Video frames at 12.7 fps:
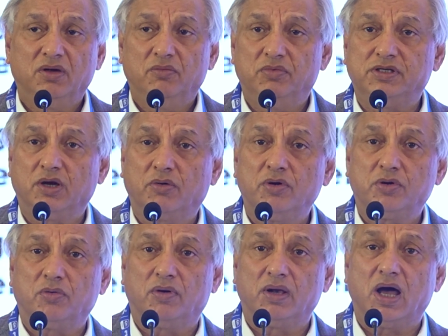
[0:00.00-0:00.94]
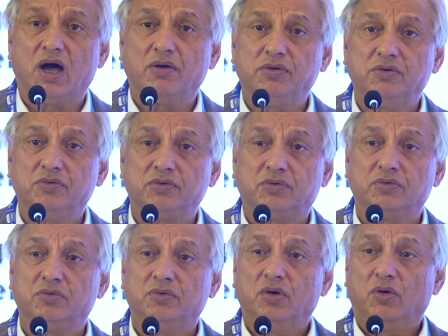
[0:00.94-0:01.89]
which are going to allow you
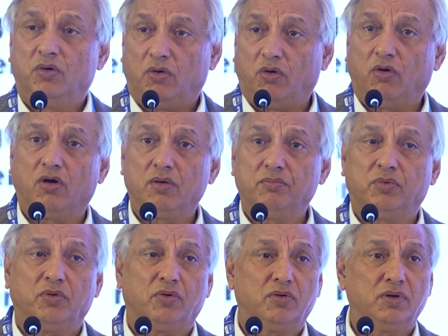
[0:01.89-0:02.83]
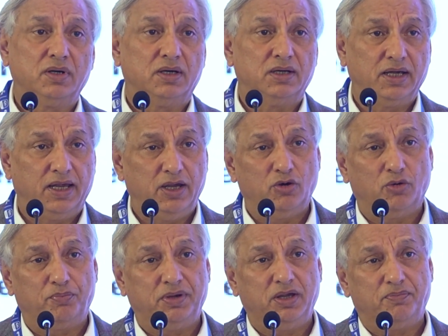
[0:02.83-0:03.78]
to onboard a
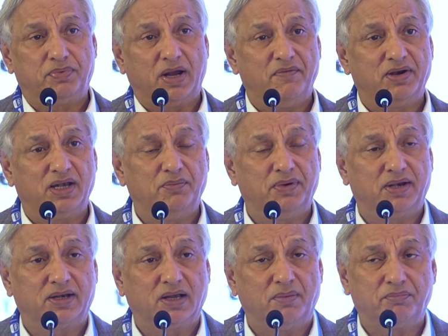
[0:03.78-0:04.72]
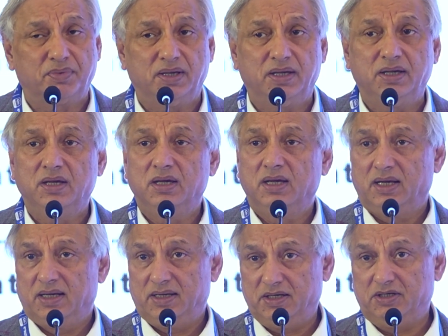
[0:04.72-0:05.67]
AOP, private limited company,
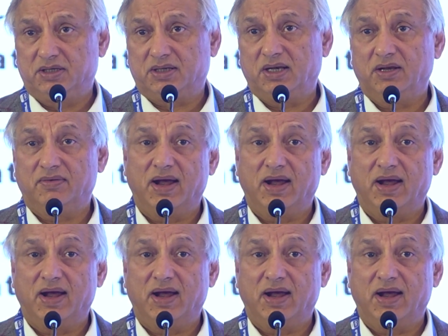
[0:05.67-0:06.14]
digitally.